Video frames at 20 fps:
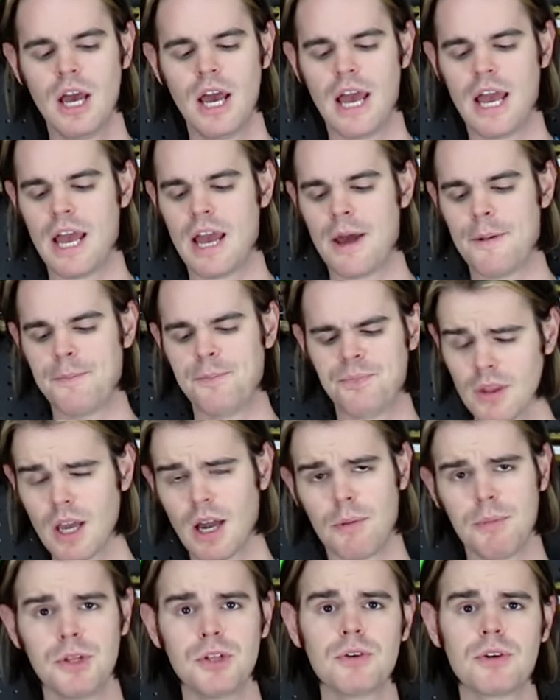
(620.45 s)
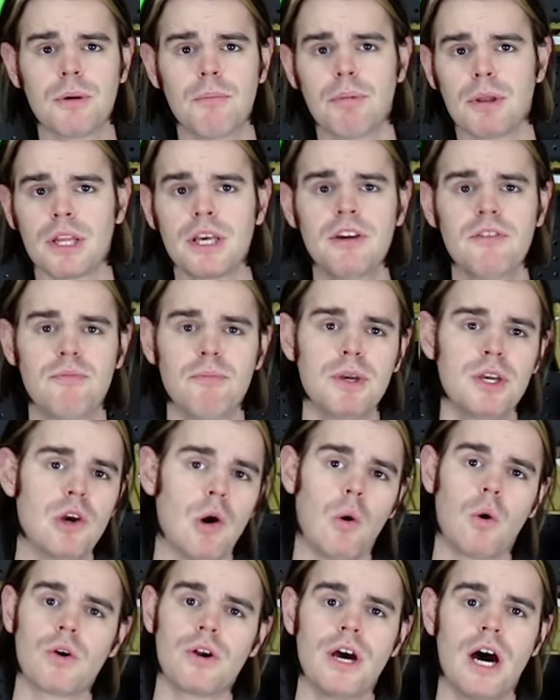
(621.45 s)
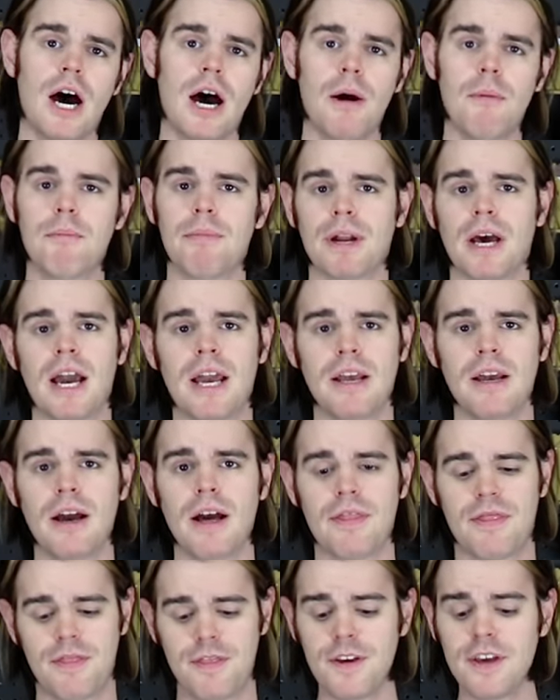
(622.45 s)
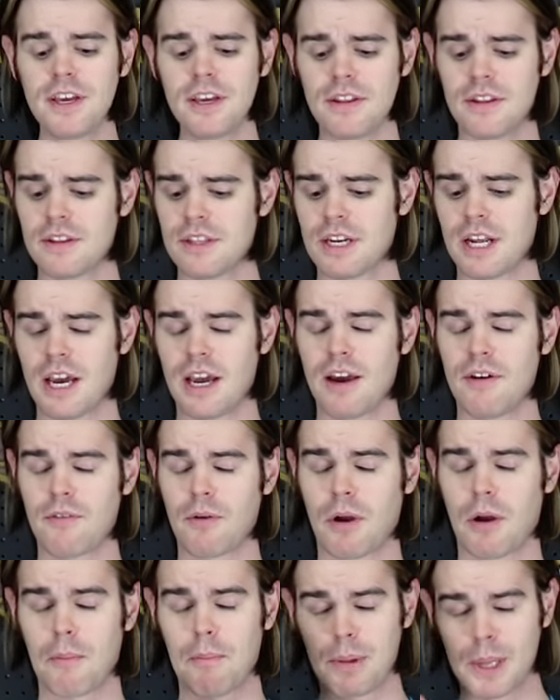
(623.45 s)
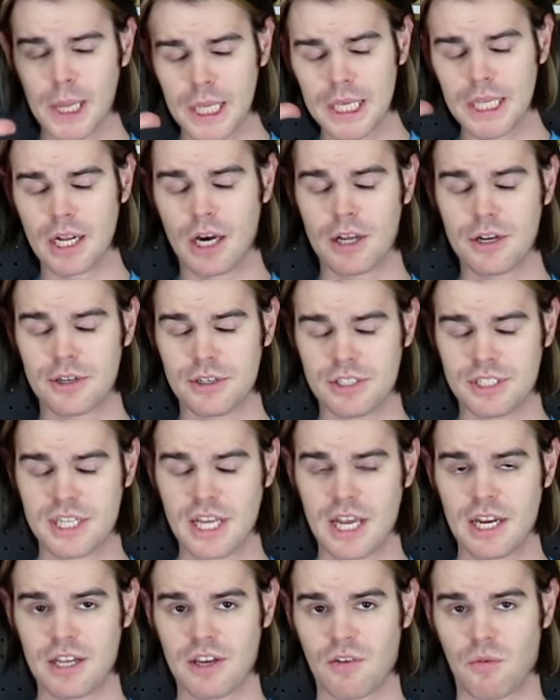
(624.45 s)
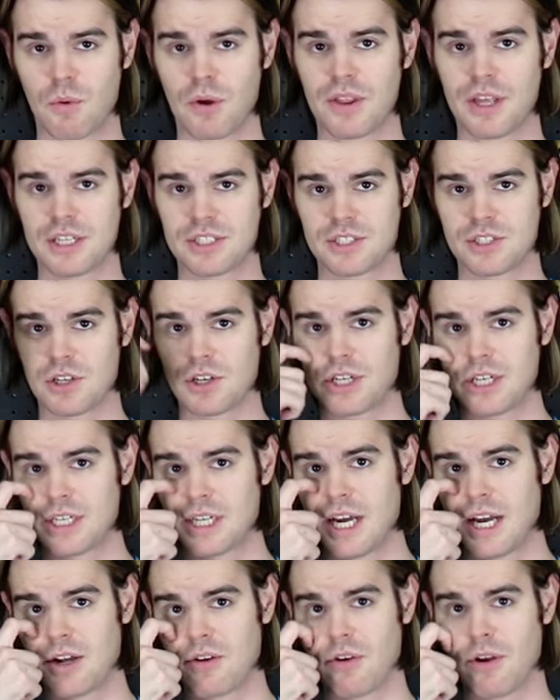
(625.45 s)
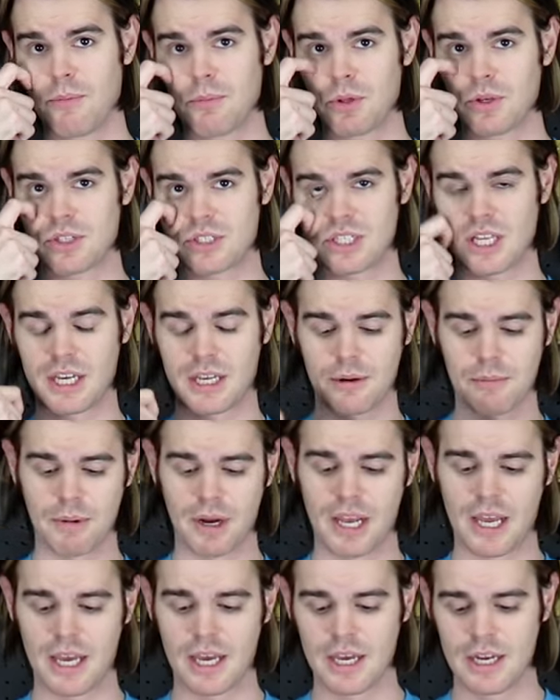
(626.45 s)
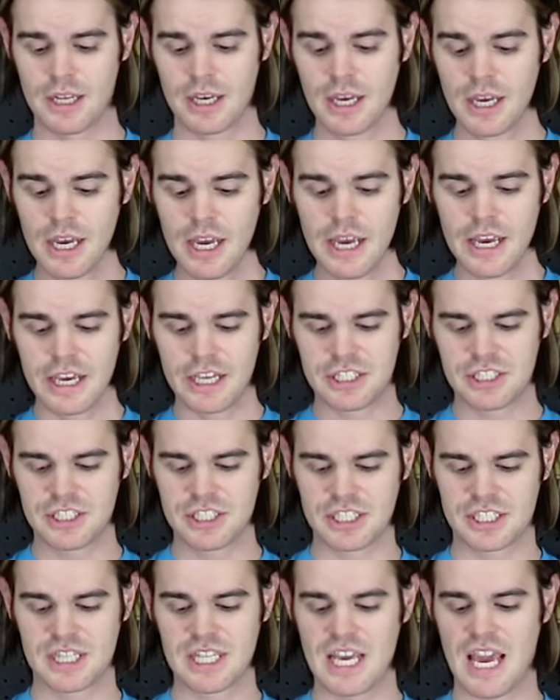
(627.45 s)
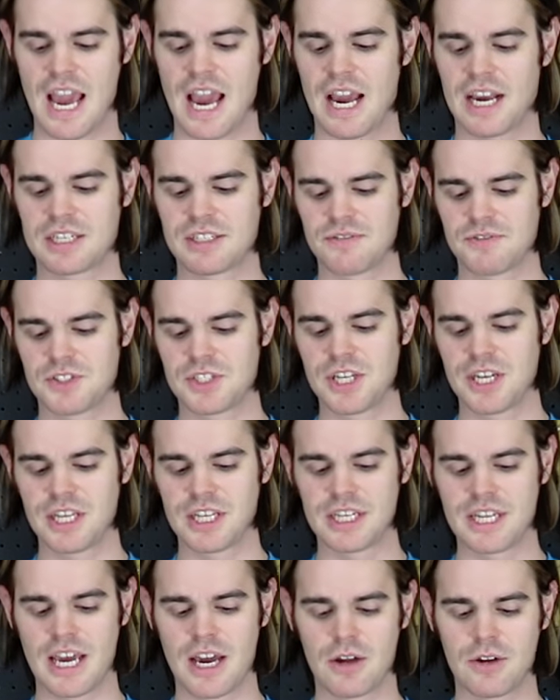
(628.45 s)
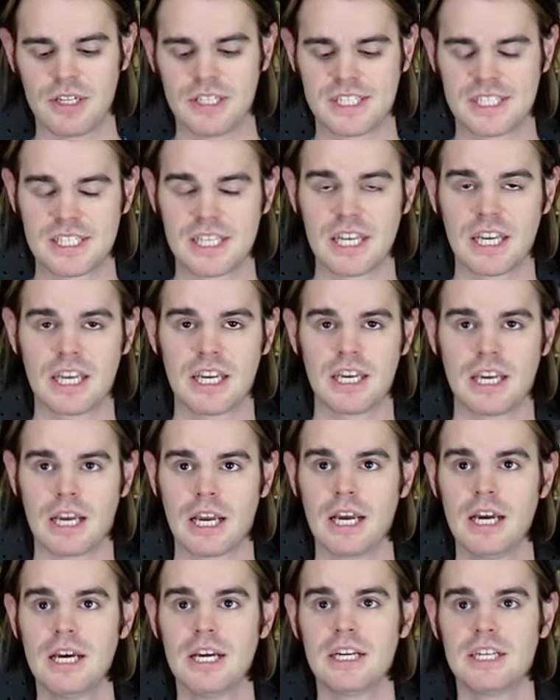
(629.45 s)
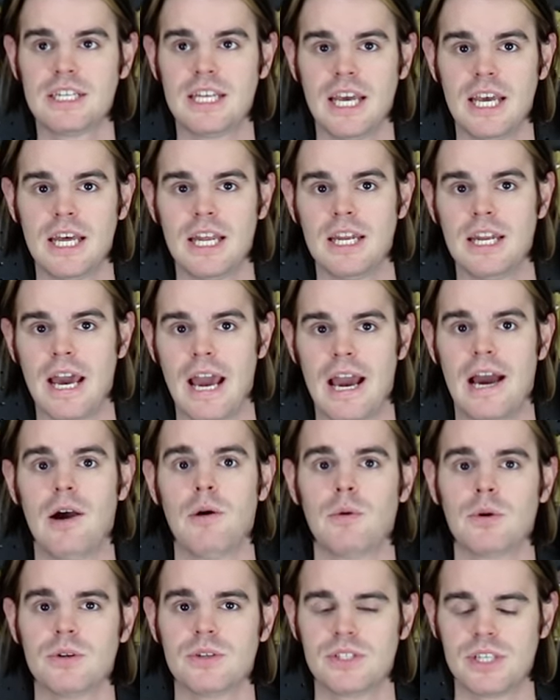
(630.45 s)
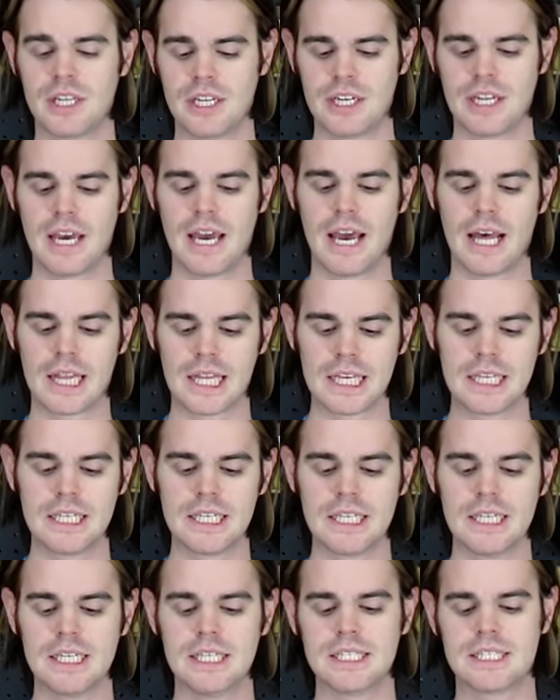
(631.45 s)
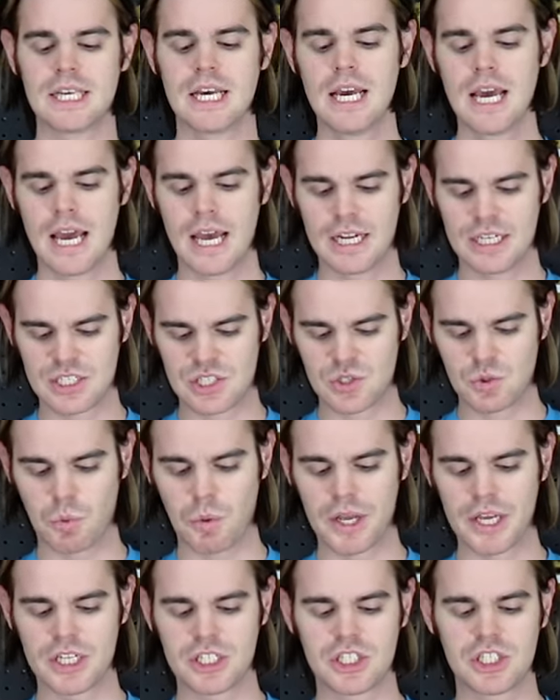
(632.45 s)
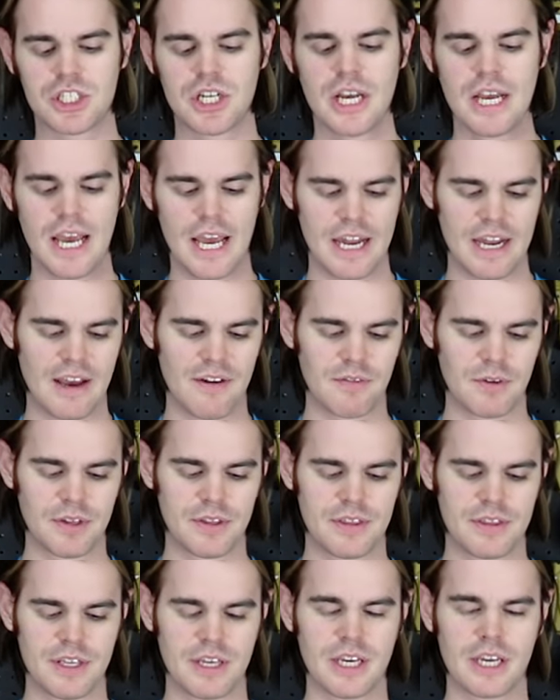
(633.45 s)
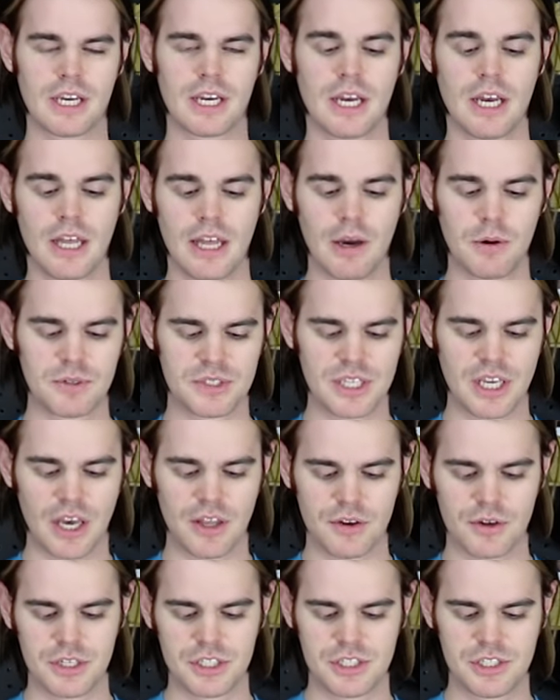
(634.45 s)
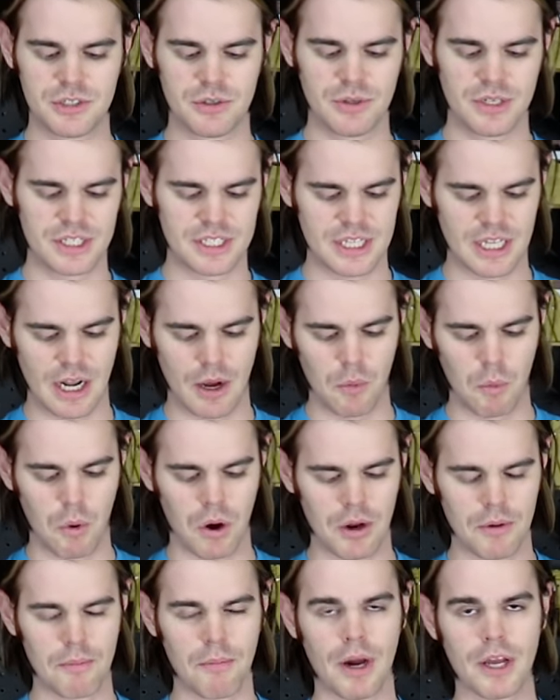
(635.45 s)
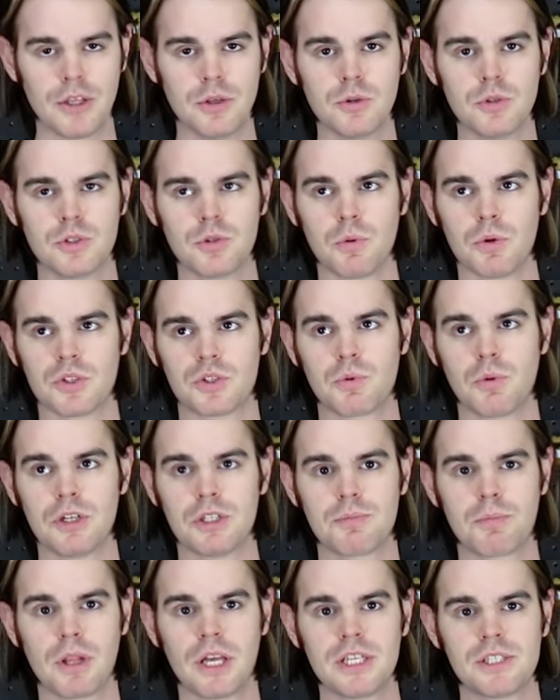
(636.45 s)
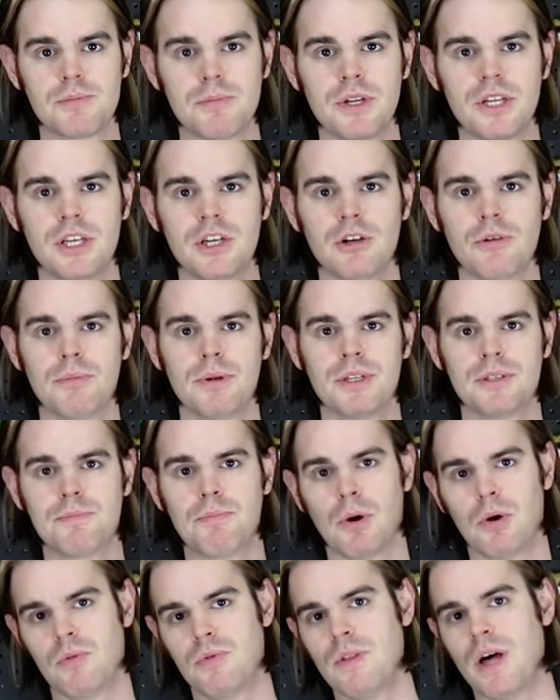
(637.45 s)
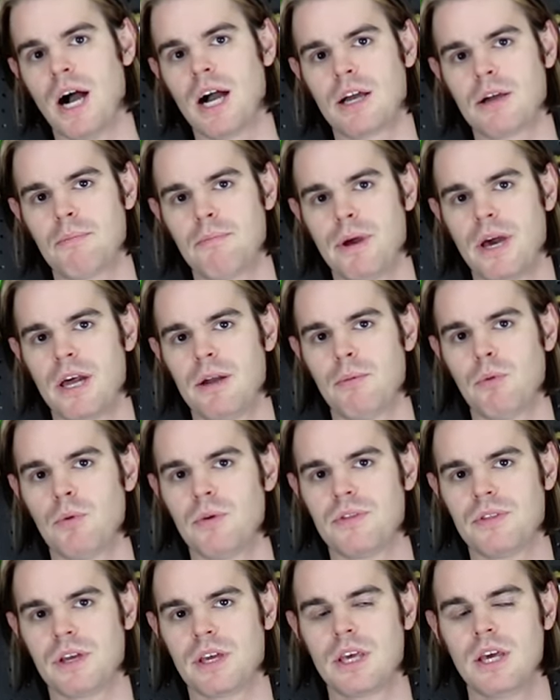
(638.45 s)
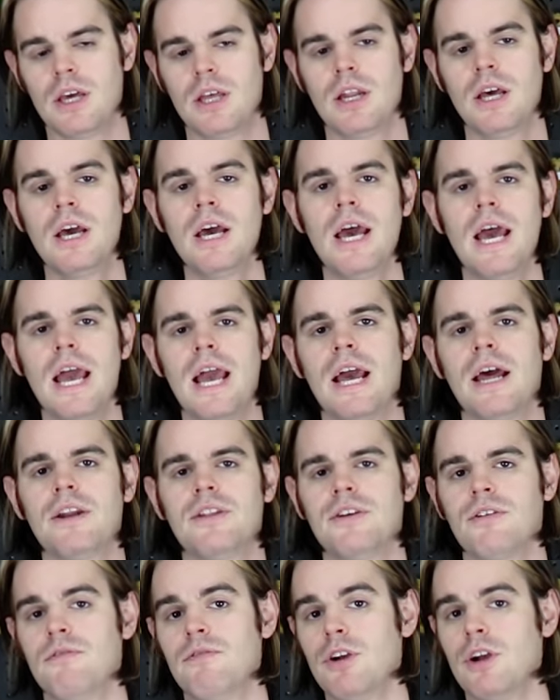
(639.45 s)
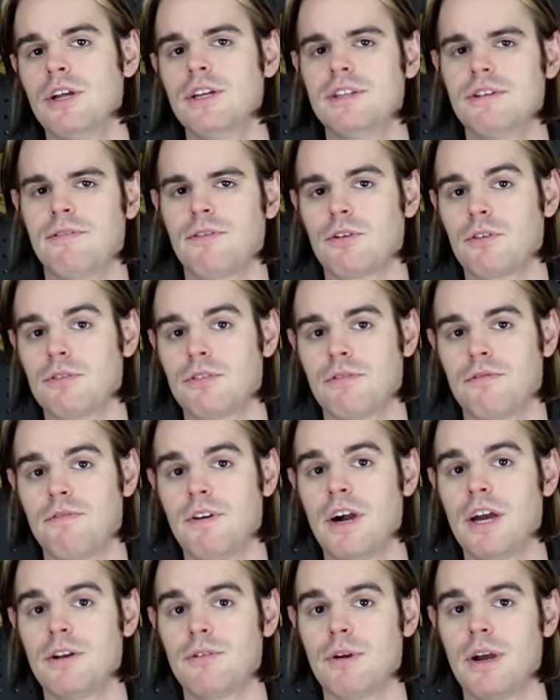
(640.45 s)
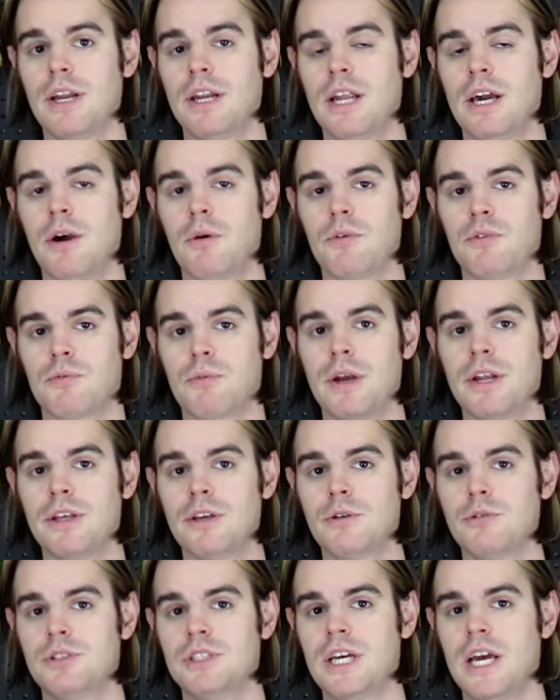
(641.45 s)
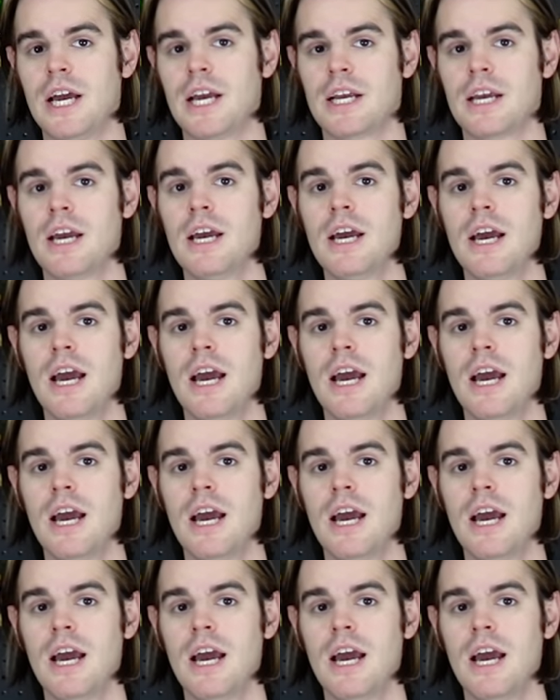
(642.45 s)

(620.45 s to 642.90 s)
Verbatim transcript: And I mean, you can believe me or not, but I think that I have a complete understanding of what that circuit diagram looks like in my head. It's just the act of sitting down and syncing ten hours into L E Ds and switch and everything. That was the other issue, is that I want my usual switch placement here, but it's both not compatible with the kit and they're very difficult to find right now with Radio Shack